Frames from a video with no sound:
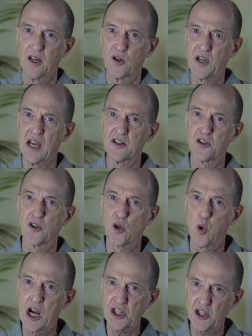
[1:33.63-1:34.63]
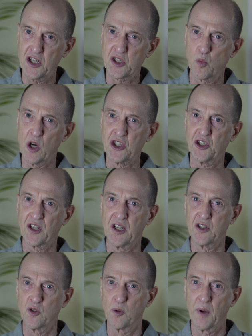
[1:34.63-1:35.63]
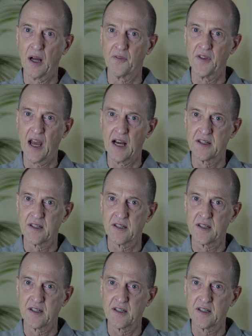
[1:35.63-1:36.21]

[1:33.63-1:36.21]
Okay, so the question is what you can do about that.